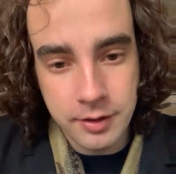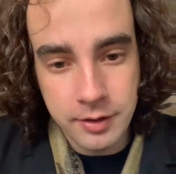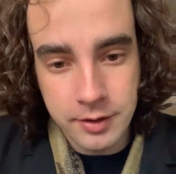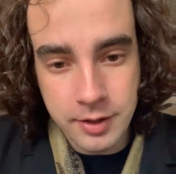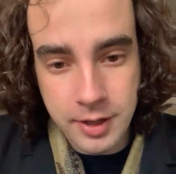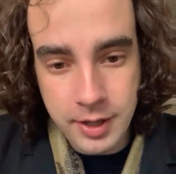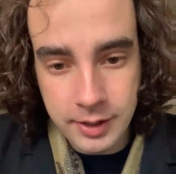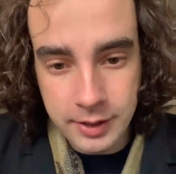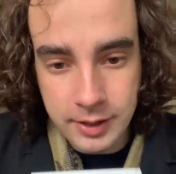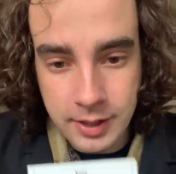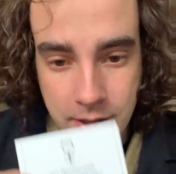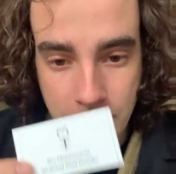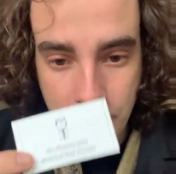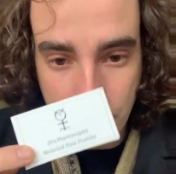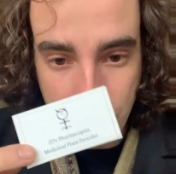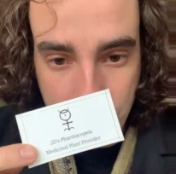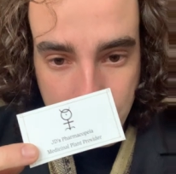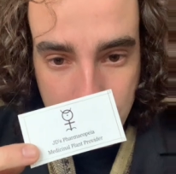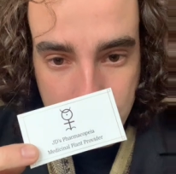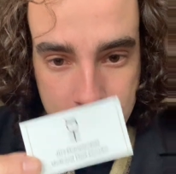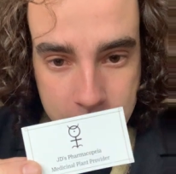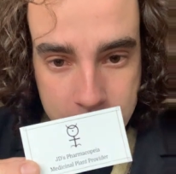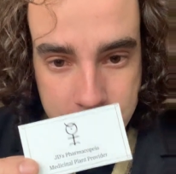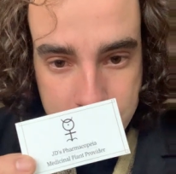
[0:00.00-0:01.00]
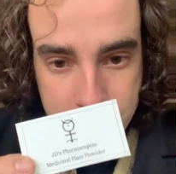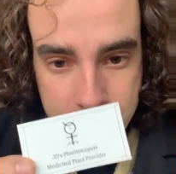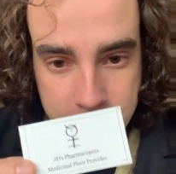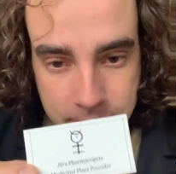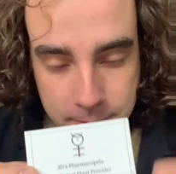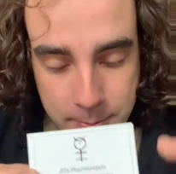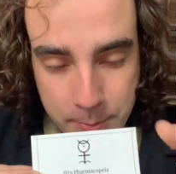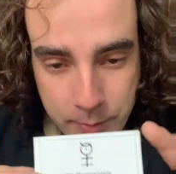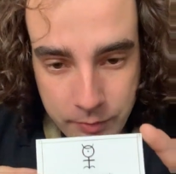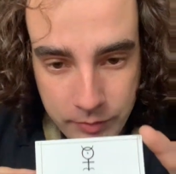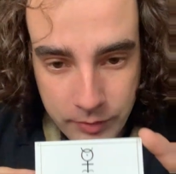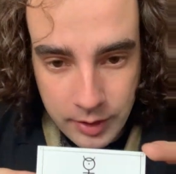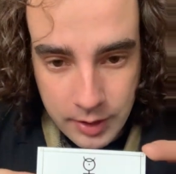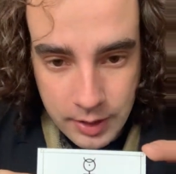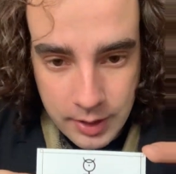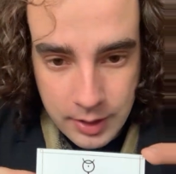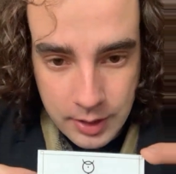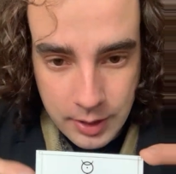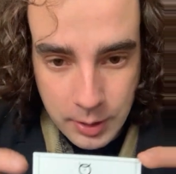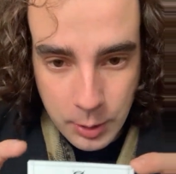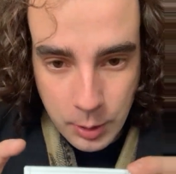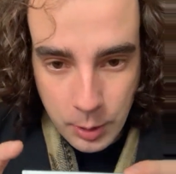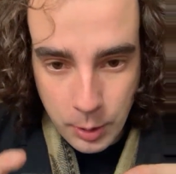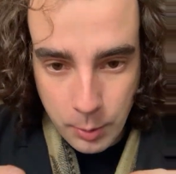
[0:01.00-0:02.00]
Like this
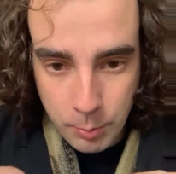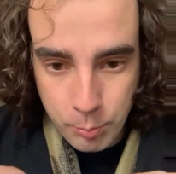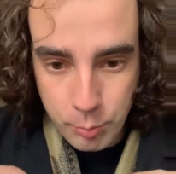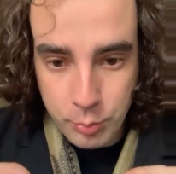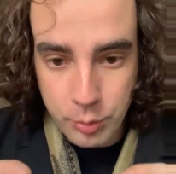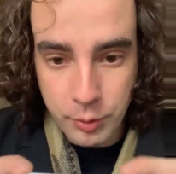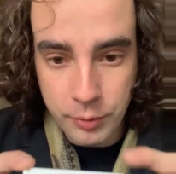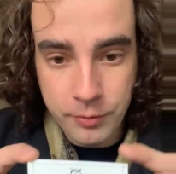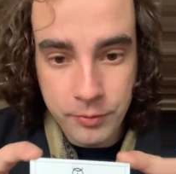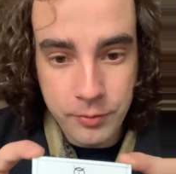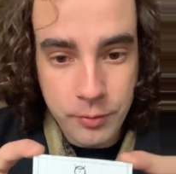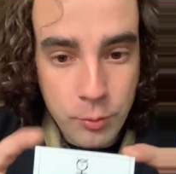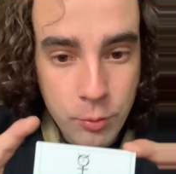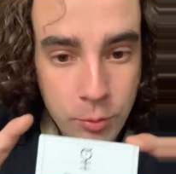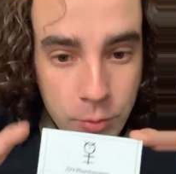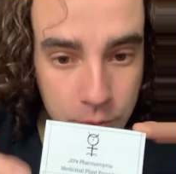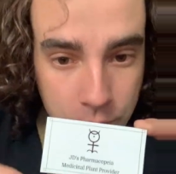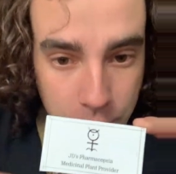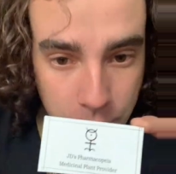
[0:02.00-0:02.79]
Before